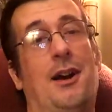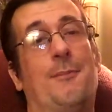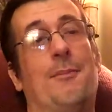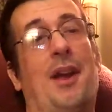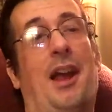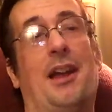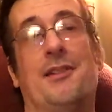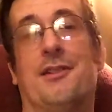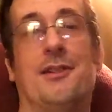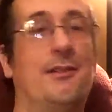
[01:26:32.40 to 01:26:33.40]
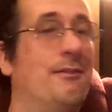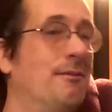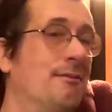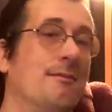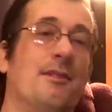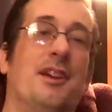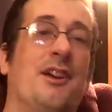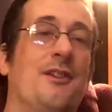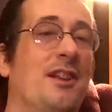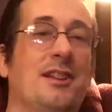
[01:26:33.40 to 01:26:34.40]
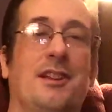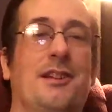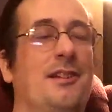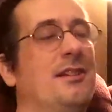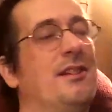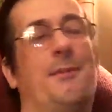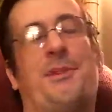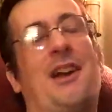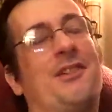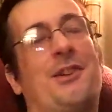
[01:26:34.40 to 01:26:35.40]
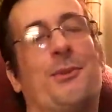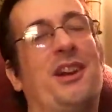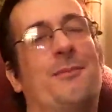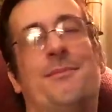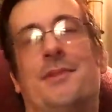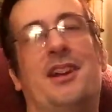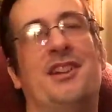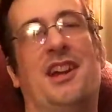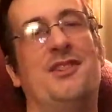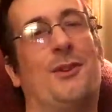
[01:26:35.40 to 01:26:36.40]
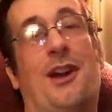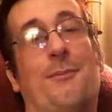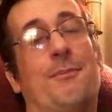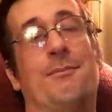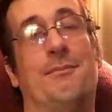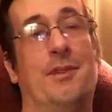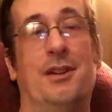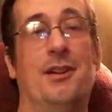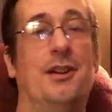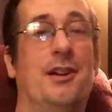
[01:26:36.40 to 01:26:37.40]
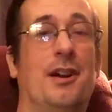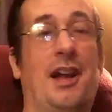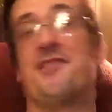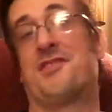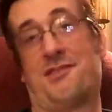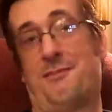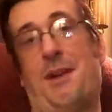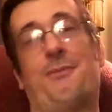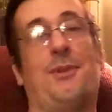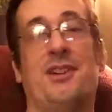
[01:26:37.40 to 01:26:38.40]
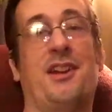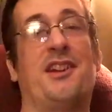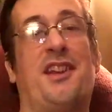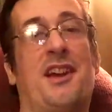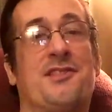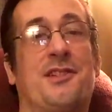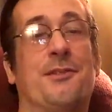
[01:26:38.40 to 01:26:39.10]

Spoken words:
And you know, I'm telling you, read them and you'll love them, as my friend can attest to.